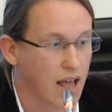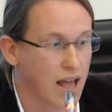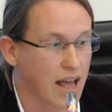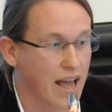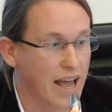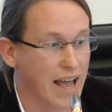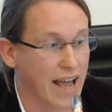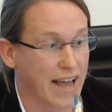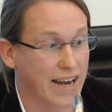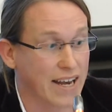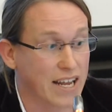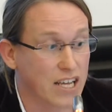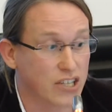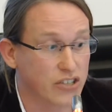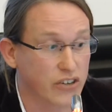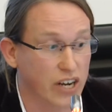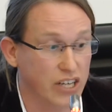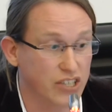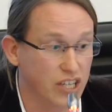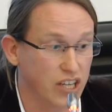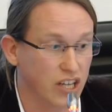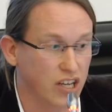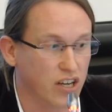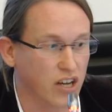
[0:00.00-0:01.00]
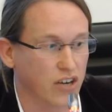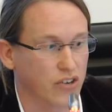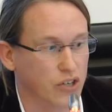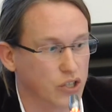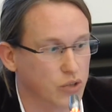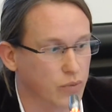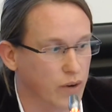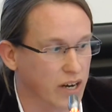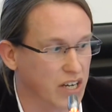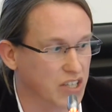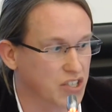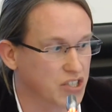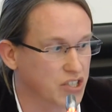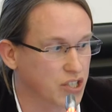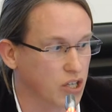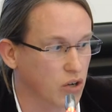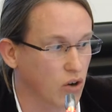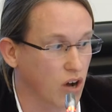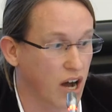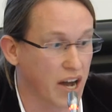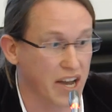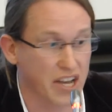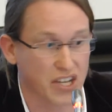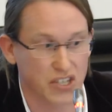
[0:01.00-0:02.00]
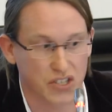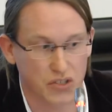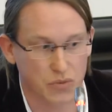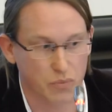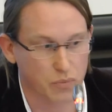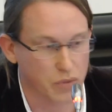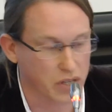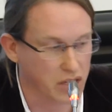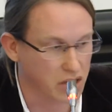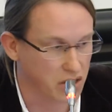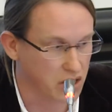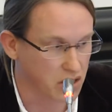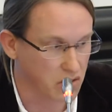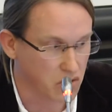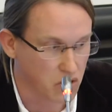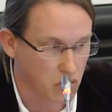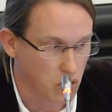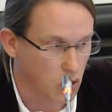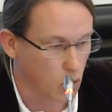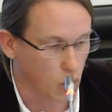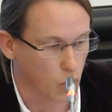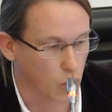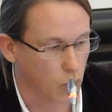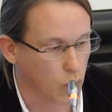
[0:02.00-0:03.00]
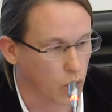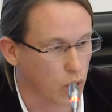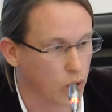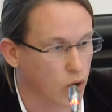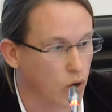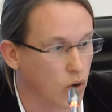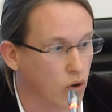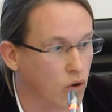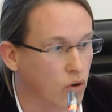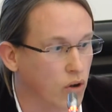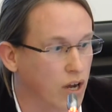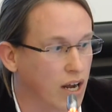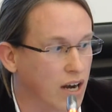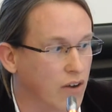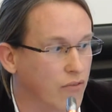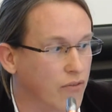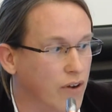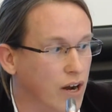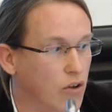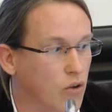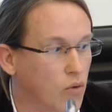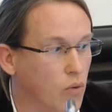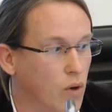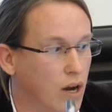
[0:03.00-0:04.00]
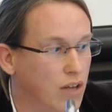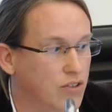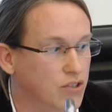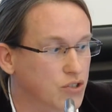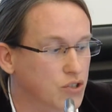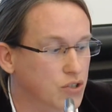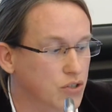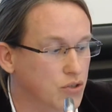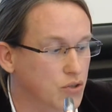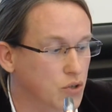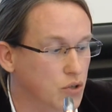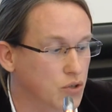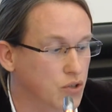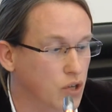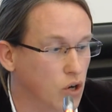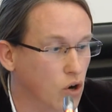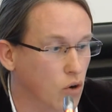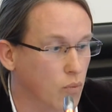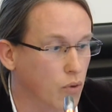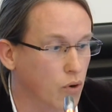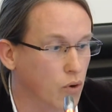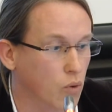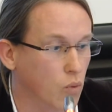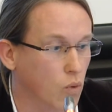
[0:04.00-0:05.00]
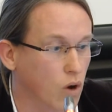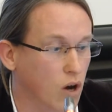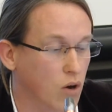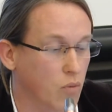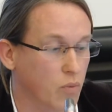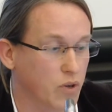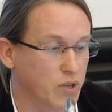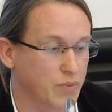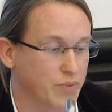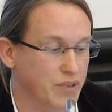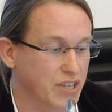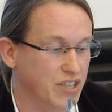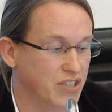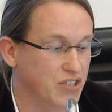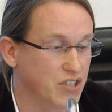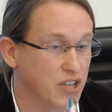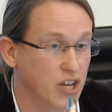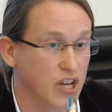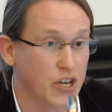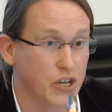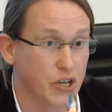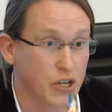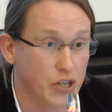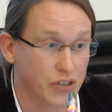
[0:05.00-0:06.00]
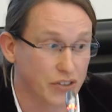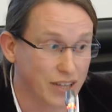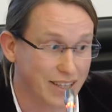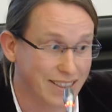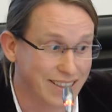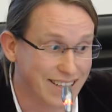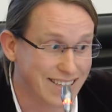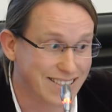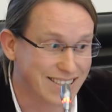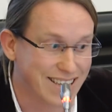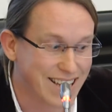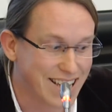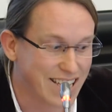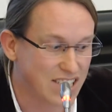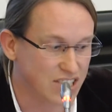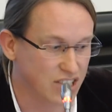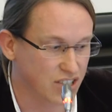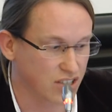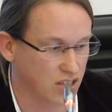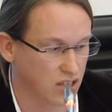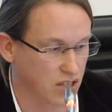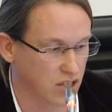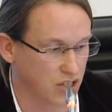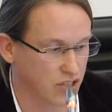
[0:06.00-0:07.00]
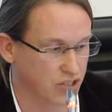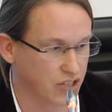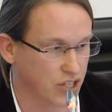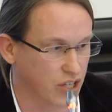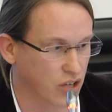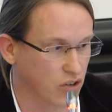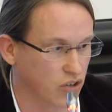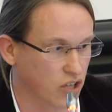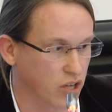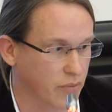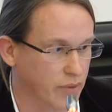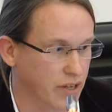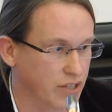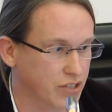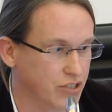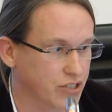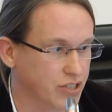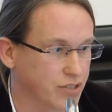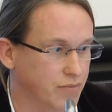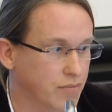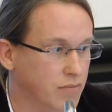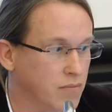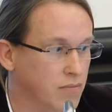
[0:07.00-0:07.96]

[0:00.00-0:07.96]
And these are actually the countries where it's still highest. I mean, we're looking at a value around 0.1, which means that this isn't a single dimension.